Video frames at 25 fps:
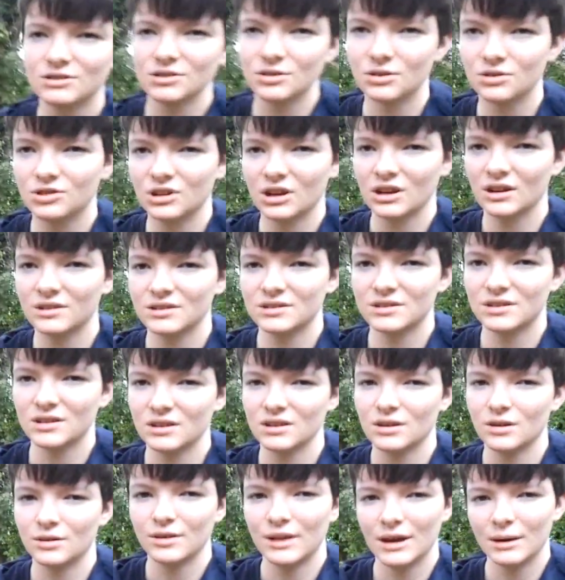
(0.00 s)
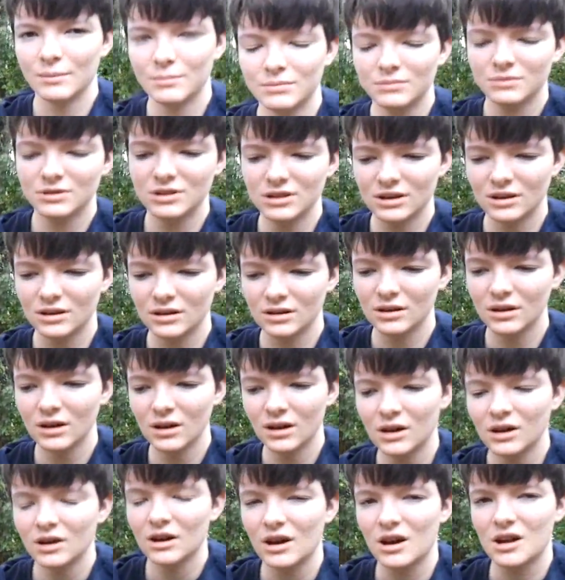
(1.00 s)
It gives you a chance to, them to
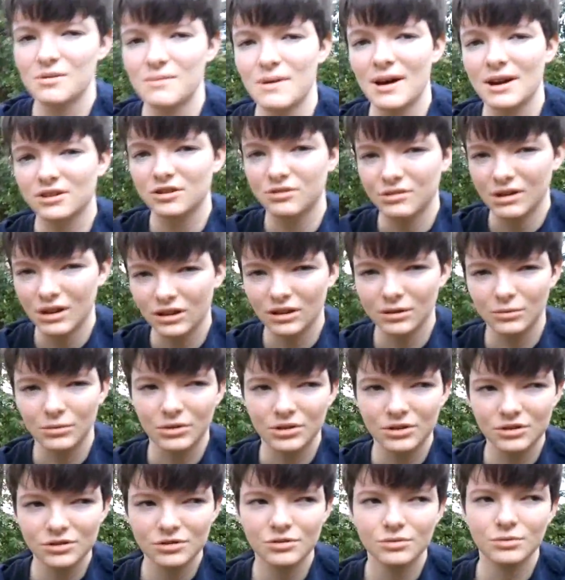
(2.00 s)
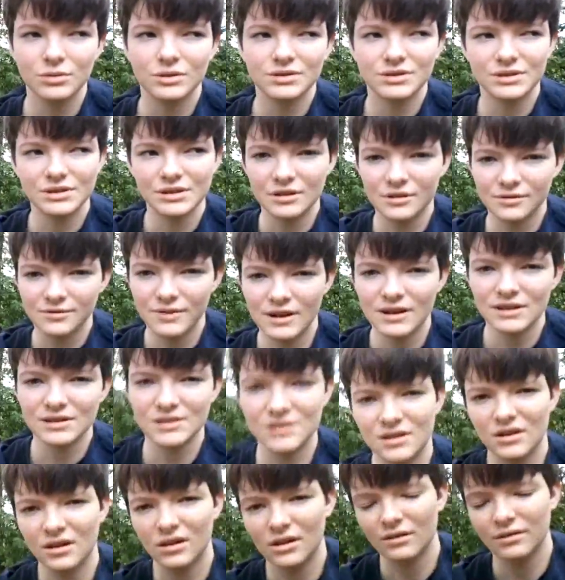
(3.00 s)
interact directly with you and see your face
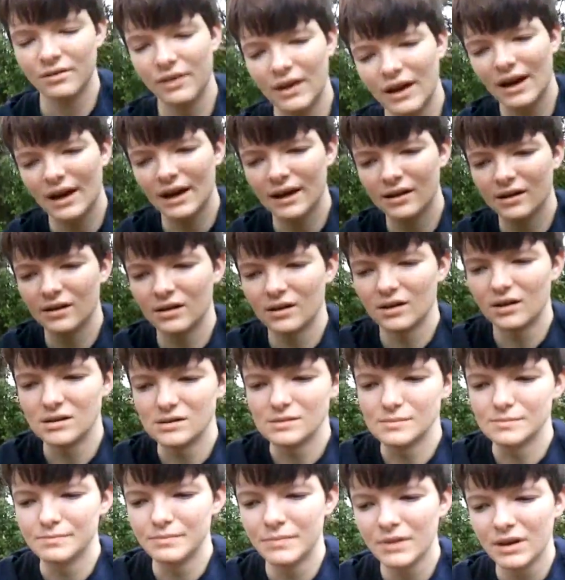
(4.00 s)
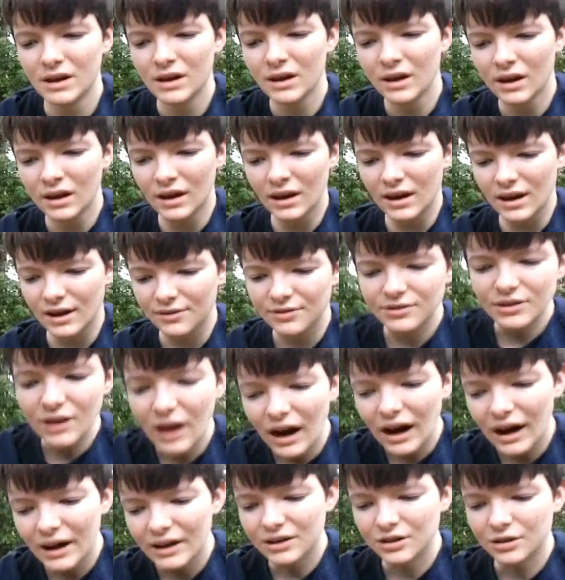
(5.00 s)
and all of that. If
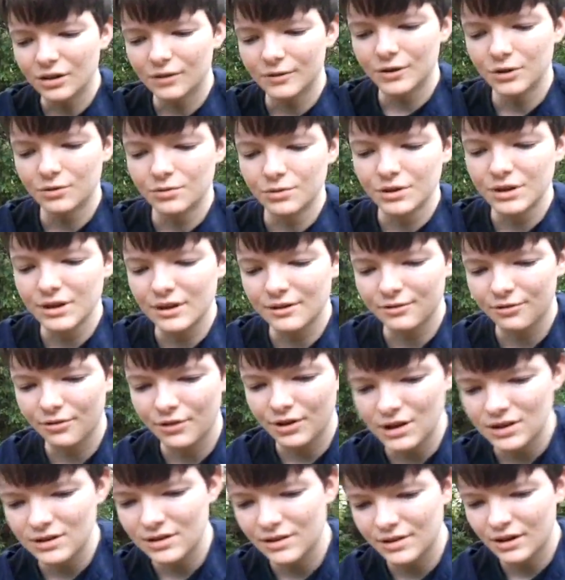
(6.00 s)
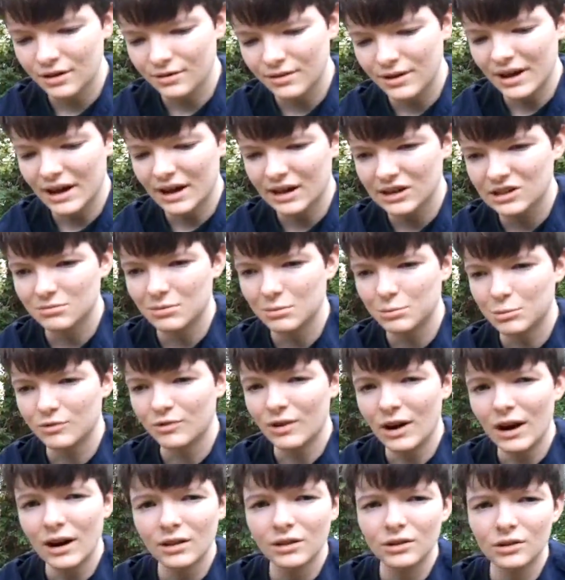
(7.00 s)
not, if you're really afraid that their reaction would be
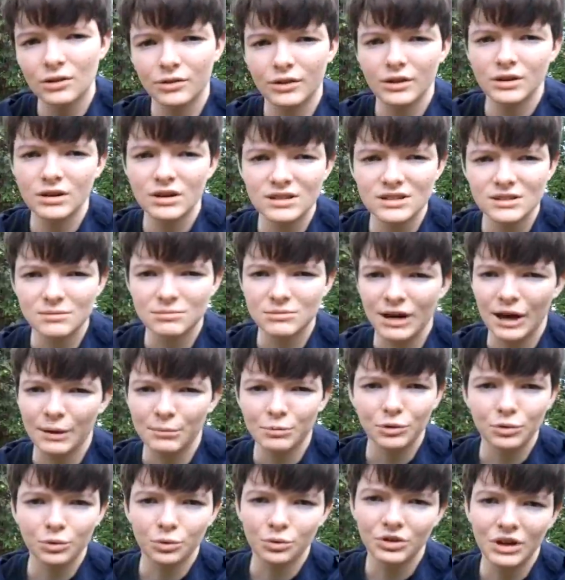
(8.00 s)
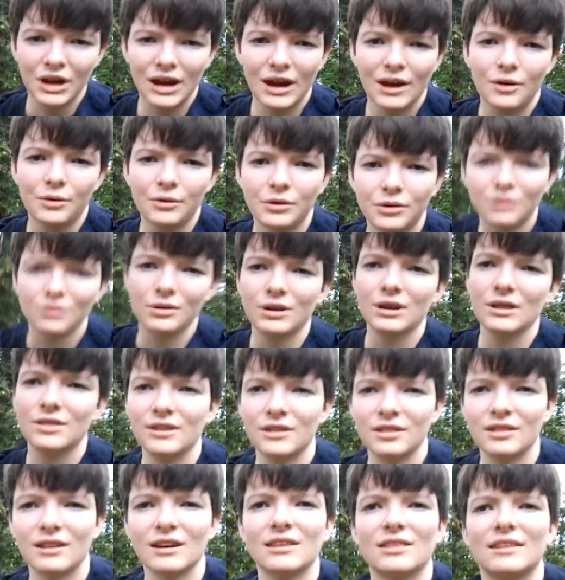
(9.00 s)
violent or that need some time to cool down or
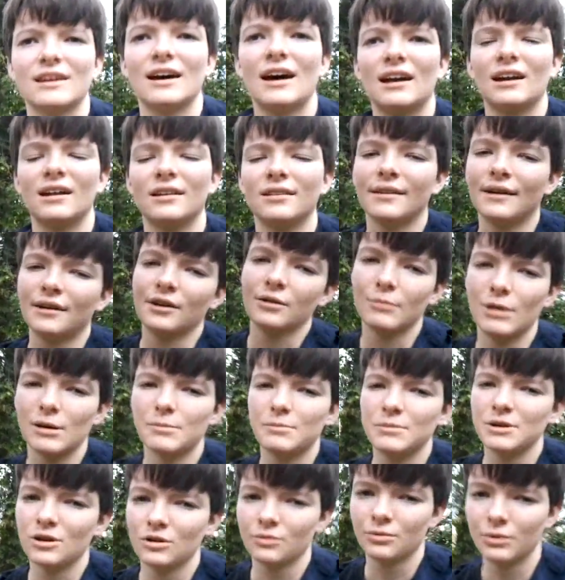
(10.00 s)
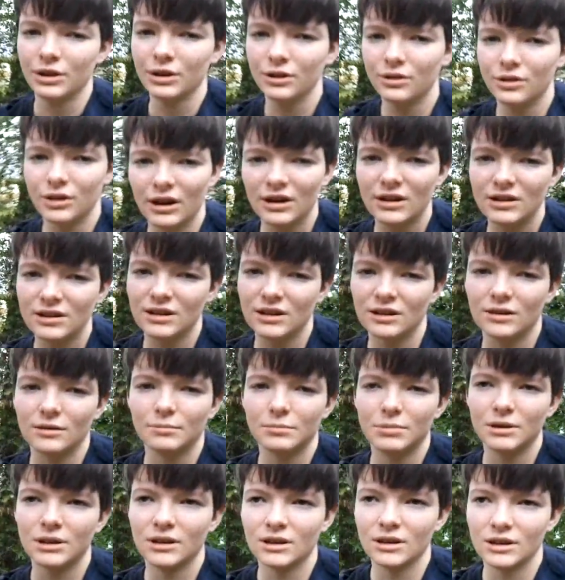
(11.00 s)
anything like that, a letter might be a really good idea,
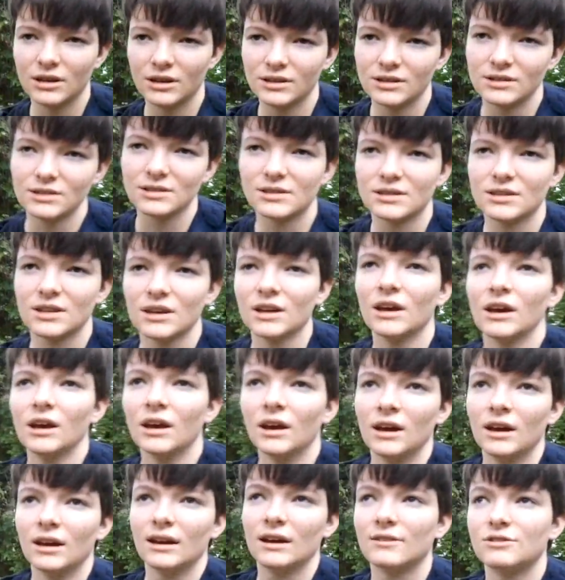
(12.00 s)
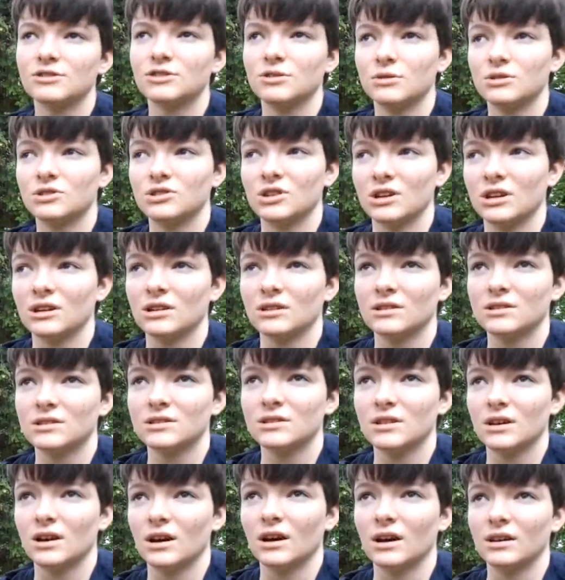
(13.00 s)
because it gives you a
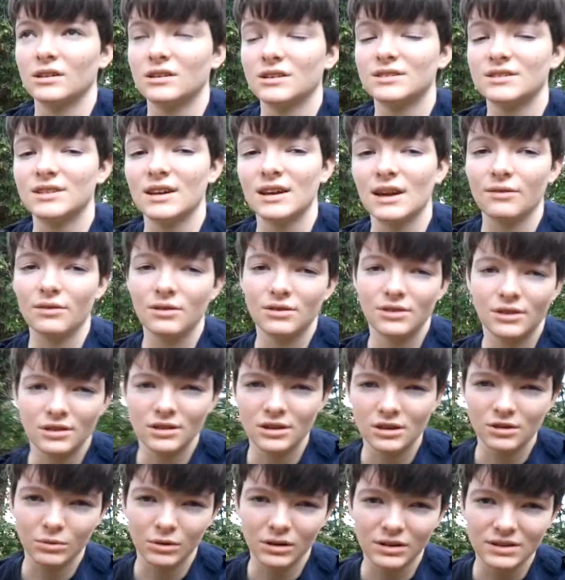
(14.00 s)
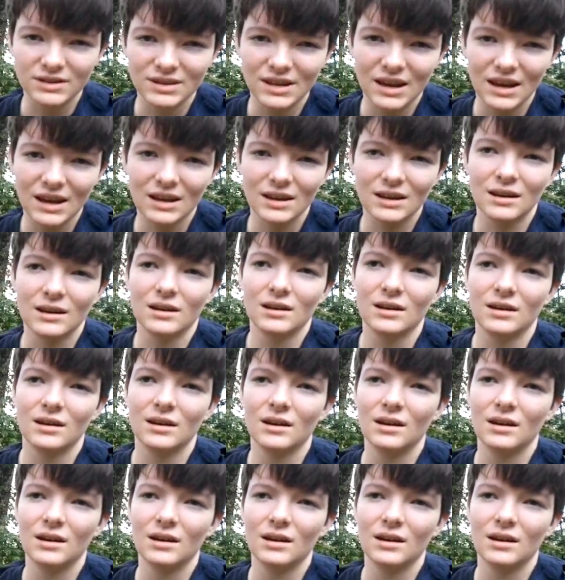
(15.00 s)
chance to say everything that you want to say,